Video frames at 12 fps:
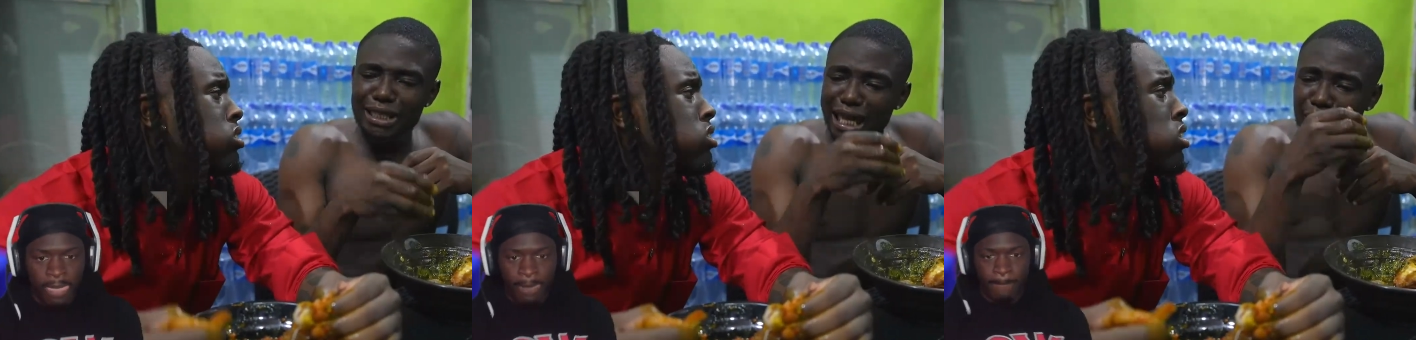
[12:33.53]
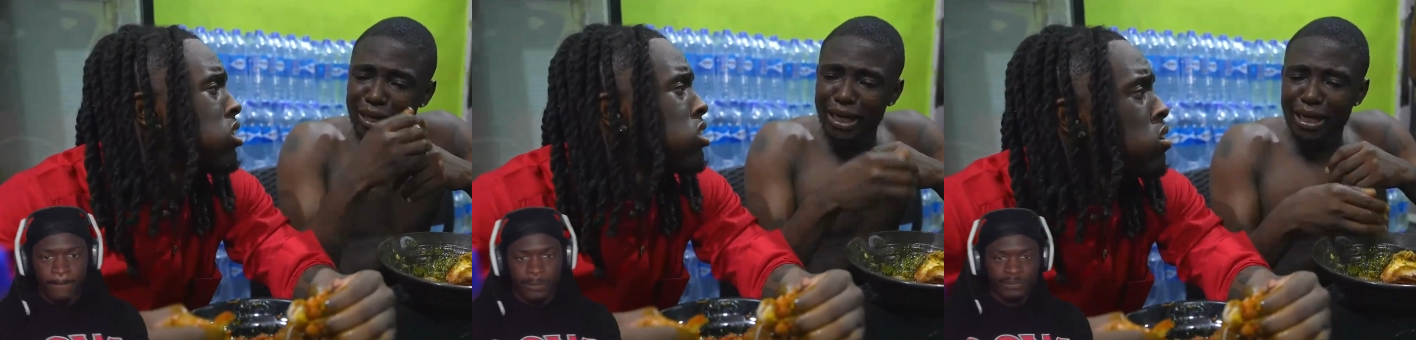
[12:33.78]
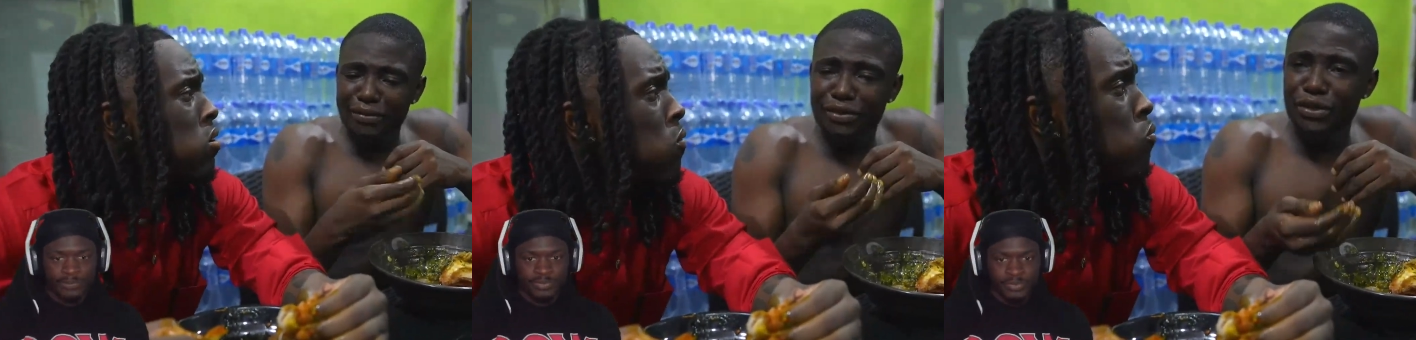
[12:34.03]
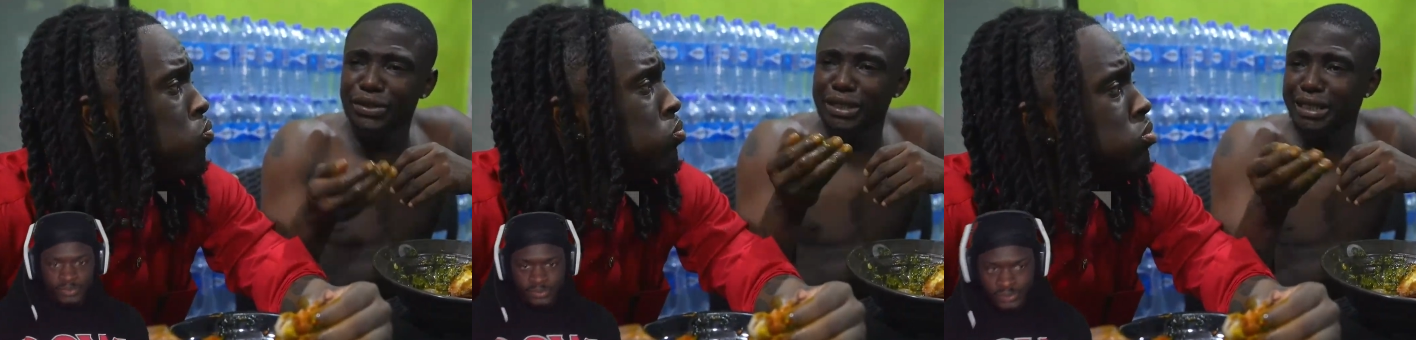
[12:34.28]
Speaker 1: is how we live.
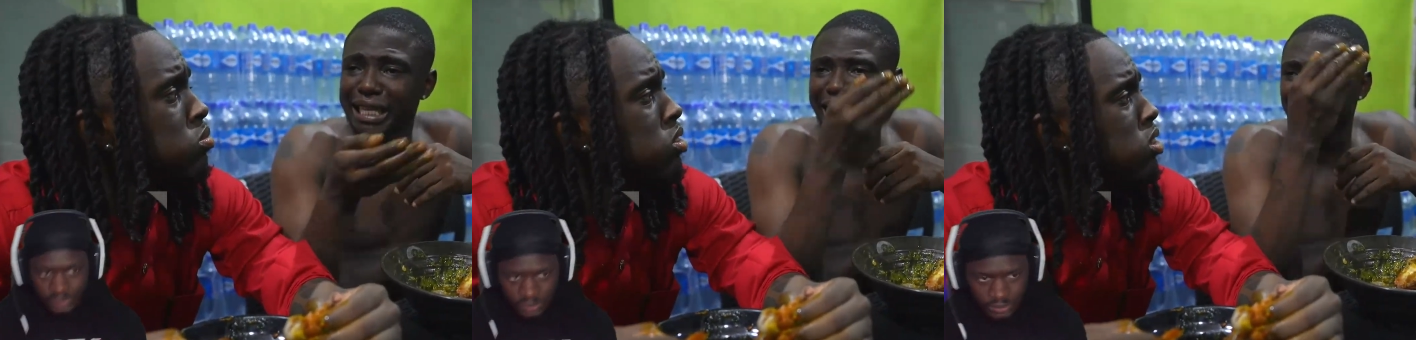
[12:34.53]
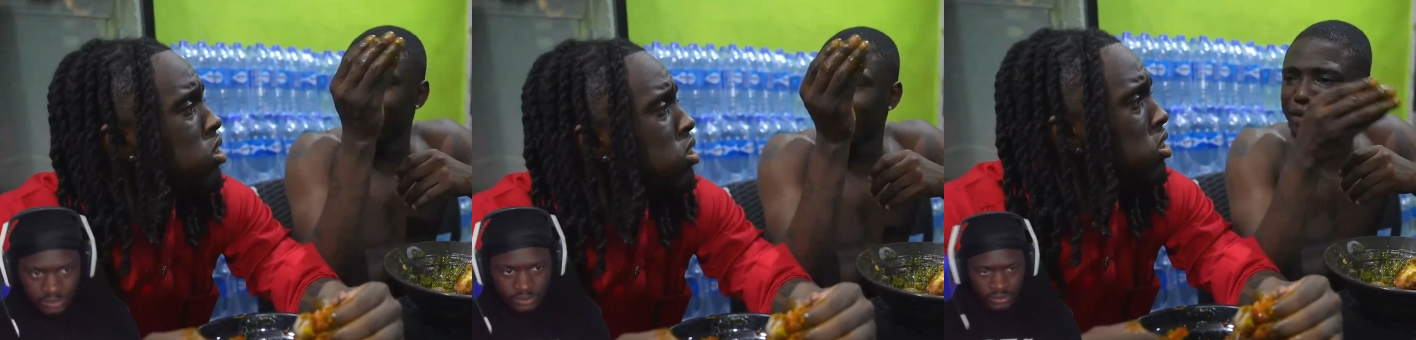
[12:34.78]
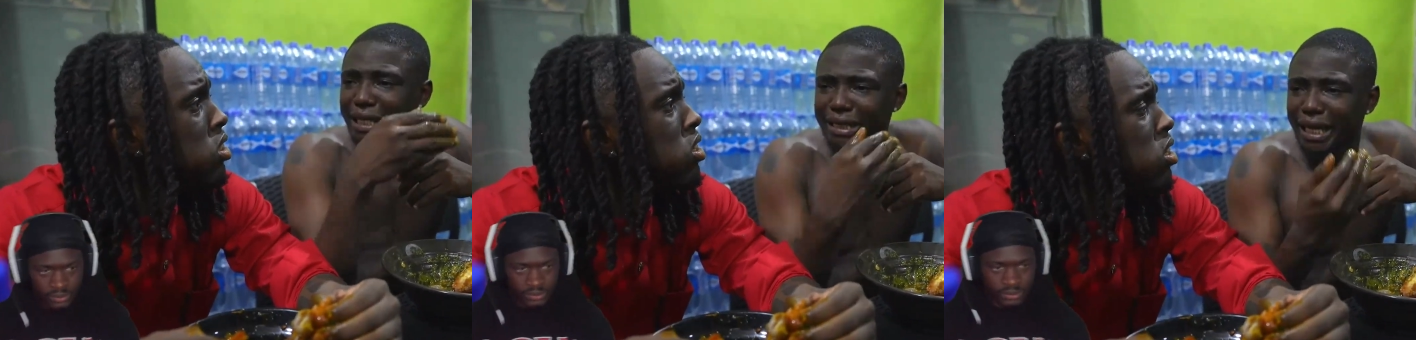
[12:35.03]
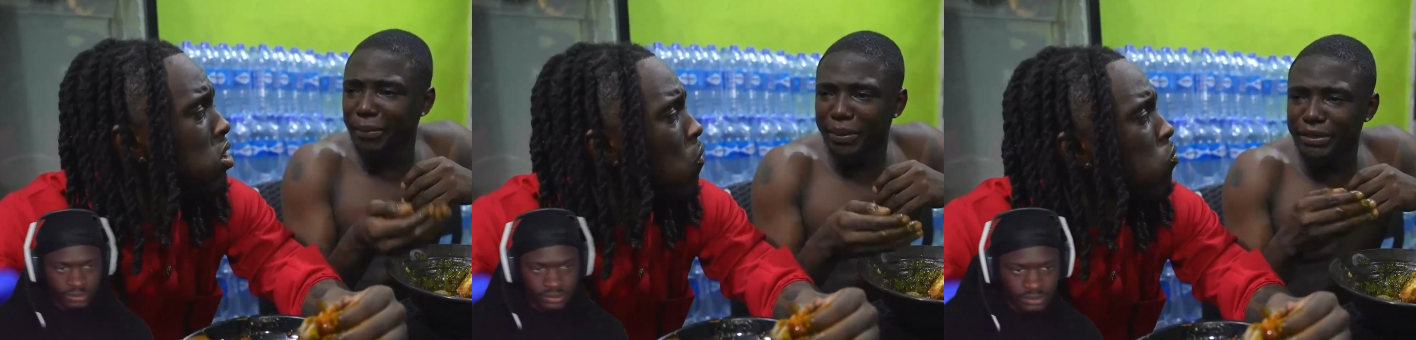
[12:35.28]
You there we don't check
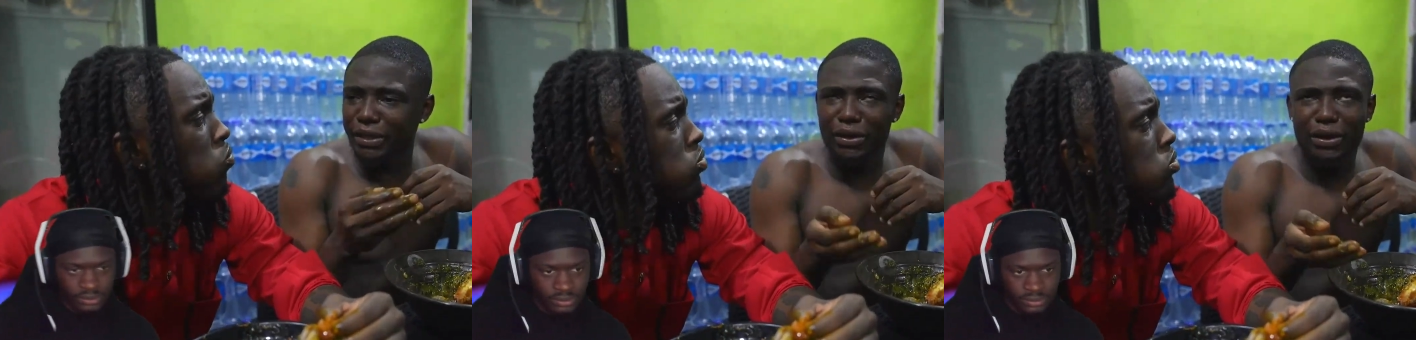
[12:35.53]
temperature.